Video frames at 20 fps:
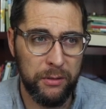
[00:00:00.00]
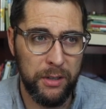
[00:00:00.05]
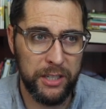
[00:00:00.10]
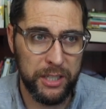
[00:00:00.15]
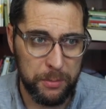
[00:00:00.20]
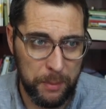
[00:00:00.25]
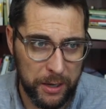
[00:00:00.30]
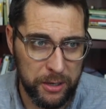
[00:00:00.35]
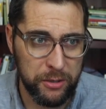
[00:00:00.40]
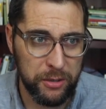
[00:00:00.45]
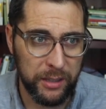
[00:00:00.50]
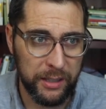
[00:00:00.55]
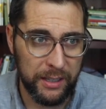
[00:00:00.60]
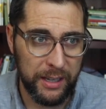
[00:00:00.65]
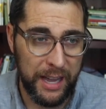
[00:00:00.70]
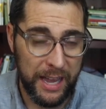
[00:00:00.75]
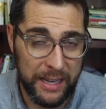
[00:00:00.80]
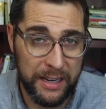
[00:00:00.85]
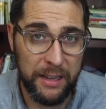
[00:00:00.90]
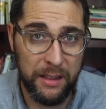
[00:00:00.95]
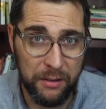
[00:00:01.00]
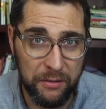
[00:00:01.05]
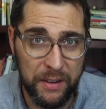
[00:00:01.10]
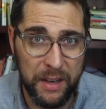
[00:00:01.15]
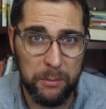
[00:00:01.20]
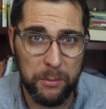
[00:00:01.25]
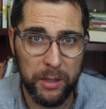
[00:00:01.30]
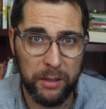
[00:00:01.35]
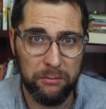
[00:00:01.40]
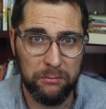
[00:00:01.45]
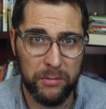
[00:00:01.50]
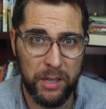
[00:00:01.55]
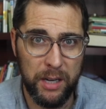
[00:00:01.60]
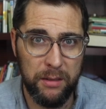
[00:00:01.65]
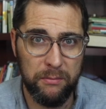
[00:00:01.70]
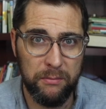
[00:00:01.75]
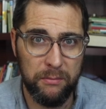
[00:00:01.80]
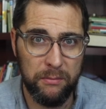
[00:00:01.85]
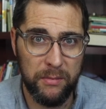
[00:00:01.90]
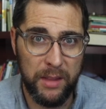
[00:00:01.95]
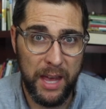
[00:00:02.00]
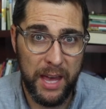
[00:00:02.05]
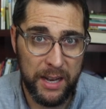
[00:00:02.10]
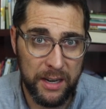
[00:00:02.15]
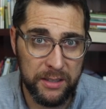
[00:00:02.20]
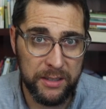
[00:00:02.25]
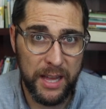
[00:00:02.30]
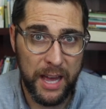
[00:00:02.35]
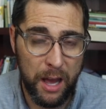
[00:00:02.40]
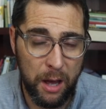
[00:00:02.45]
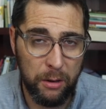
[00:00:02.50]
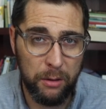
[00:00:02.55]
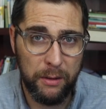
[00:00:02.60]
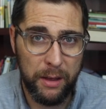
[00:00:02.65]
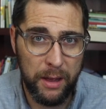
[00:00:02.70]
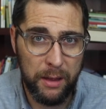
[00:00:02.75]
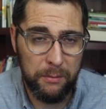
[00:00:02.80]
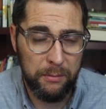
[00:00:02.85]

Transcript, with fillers: especially and in the family right the head is the how